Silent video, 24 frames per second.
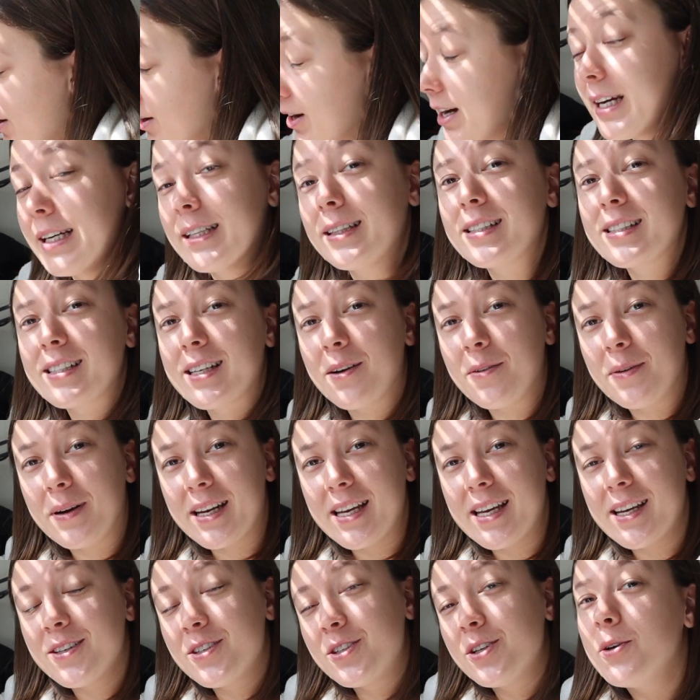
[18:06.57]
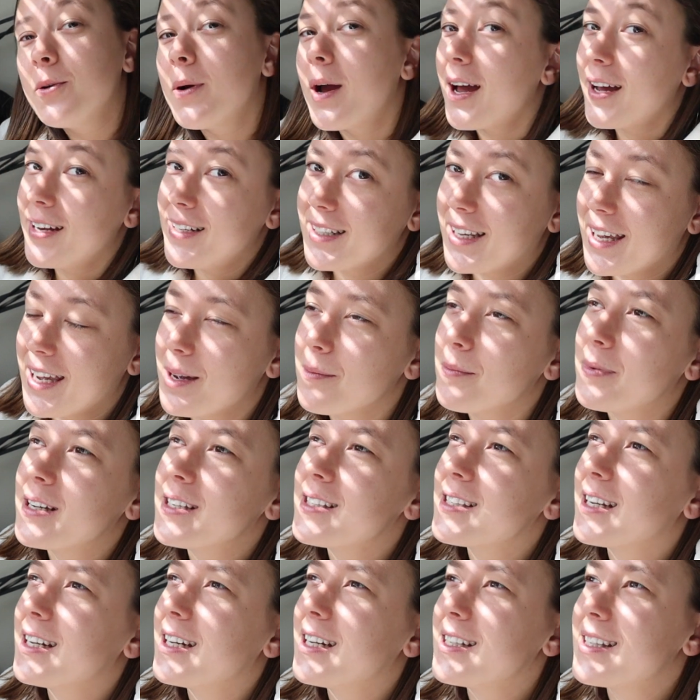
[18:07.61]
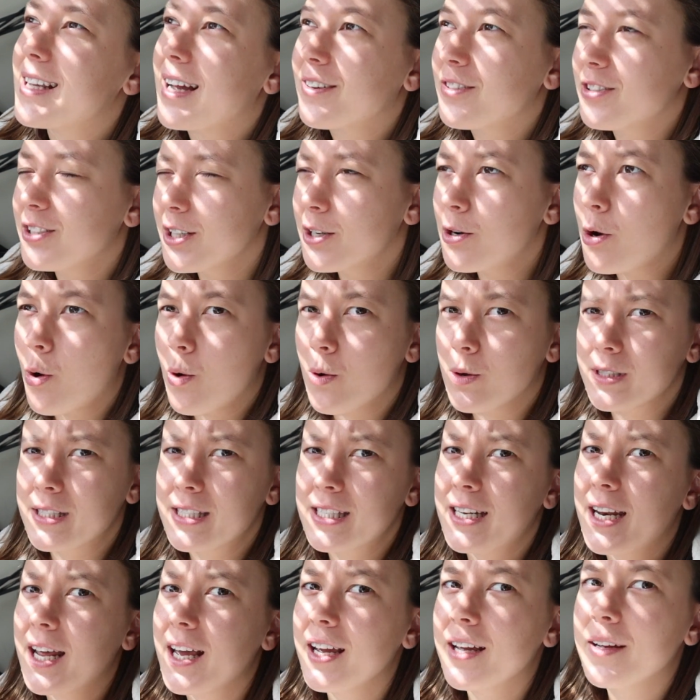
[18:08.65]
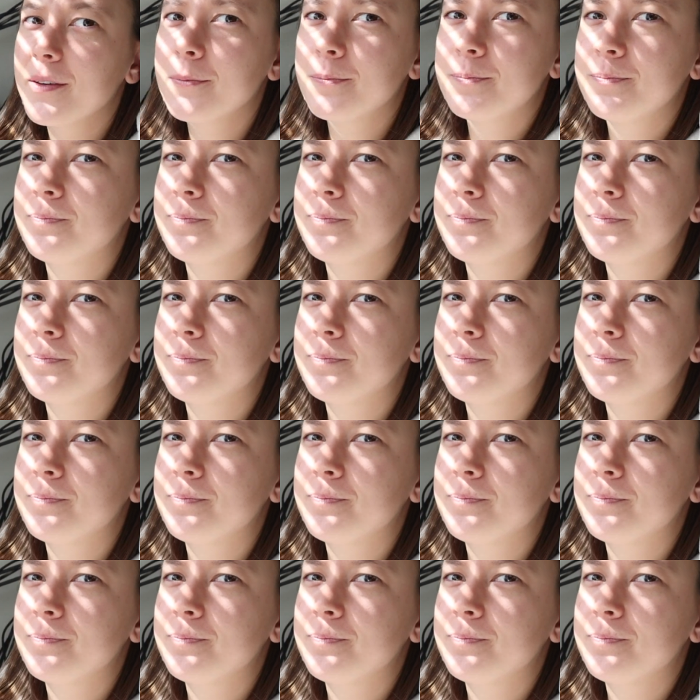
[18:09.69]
Alright, let's get ready to head to campus. It is actually cold today.